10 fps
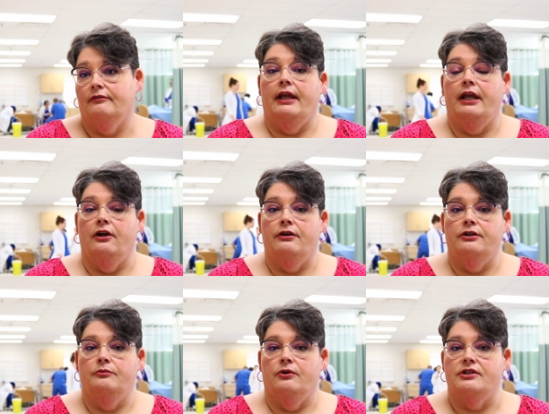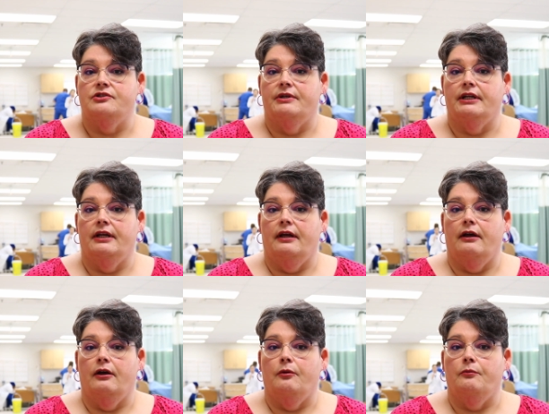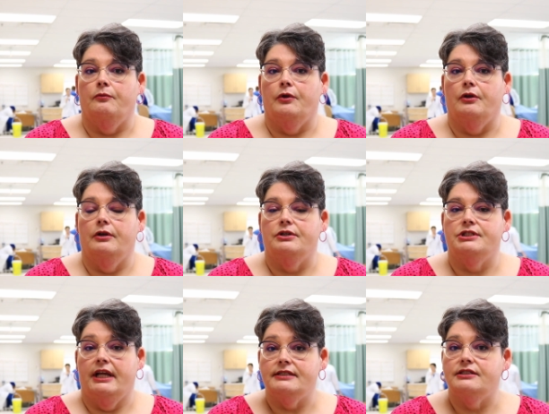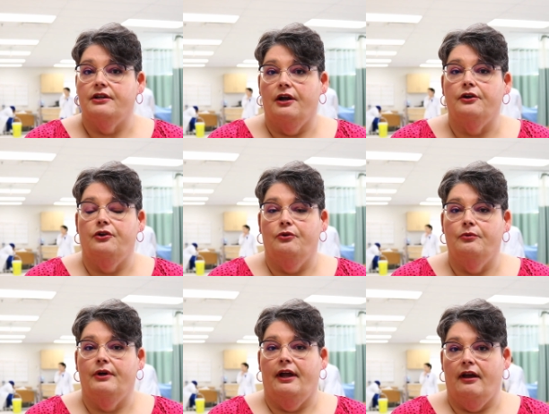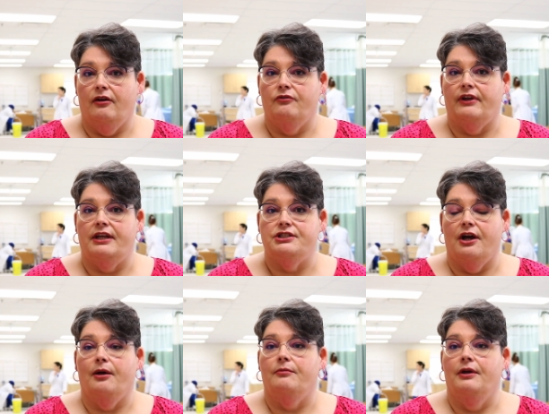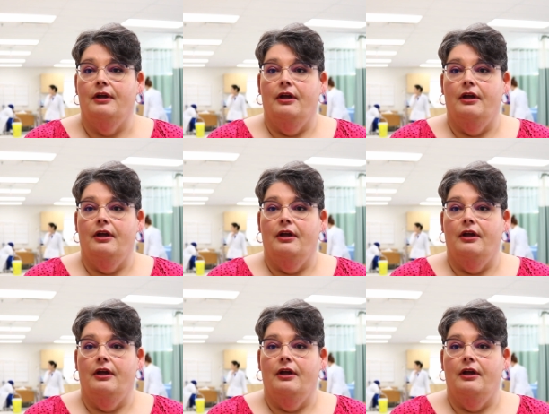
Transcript: Here in New Brunswick, um, chances are you will have a job